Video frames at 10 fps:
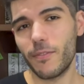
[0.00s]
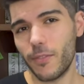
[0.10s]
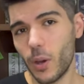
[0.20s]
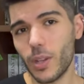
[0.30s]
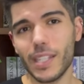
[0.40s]

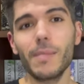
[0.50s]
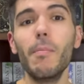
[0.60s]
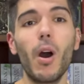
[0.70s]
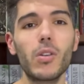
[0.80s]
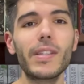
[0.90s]
focused
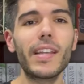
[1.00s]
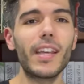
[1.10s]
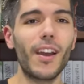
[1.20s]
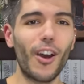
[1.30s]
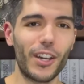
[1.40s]

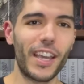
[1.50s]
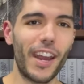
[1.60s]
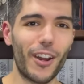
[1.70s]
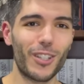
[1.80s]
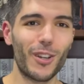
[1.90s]
mostly on
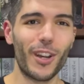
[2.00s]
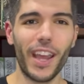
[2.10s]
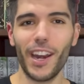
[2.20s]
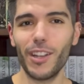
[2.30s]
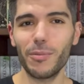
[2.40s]
character
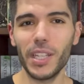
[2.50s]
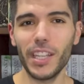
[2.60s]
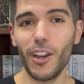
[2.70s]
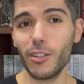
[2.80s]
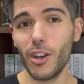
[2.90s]
and not
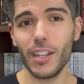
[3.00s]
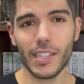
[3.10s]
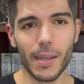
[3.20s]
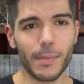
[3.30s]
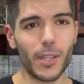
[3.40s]
really on
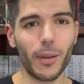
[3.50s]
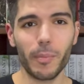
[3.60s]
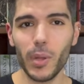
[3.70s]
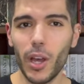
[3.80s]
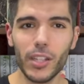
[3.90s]
concepts, on
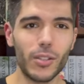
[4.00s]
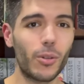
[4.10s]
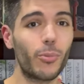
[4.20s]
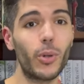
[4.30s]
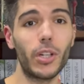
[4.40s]
plot or
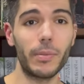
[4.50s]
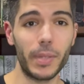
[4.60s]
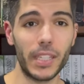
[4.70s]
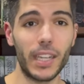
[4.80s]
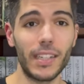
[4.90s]
world
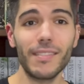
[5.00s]
building.